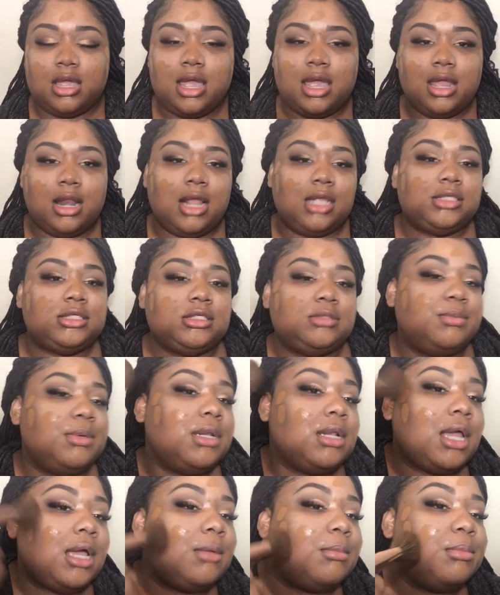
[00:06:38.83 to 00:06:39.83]
And I just
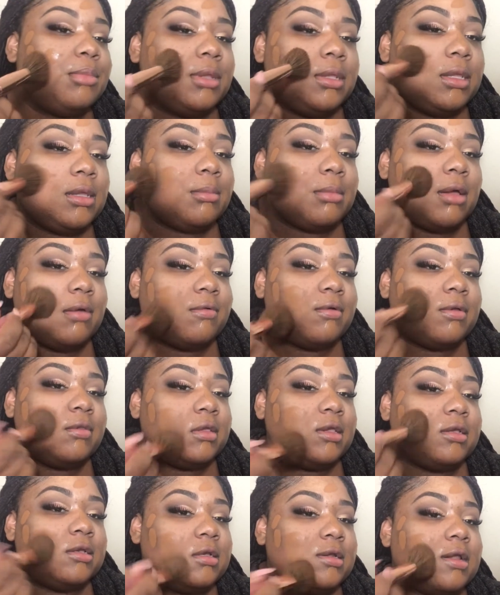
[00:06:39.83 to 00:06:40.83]
been like blending my
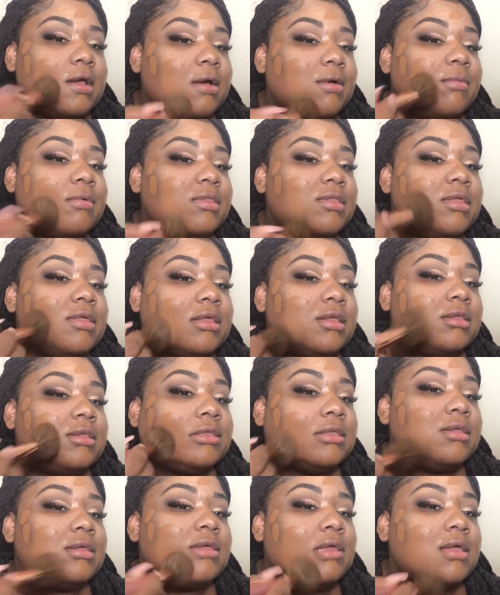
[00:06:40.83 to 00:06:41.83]
foundation out with this.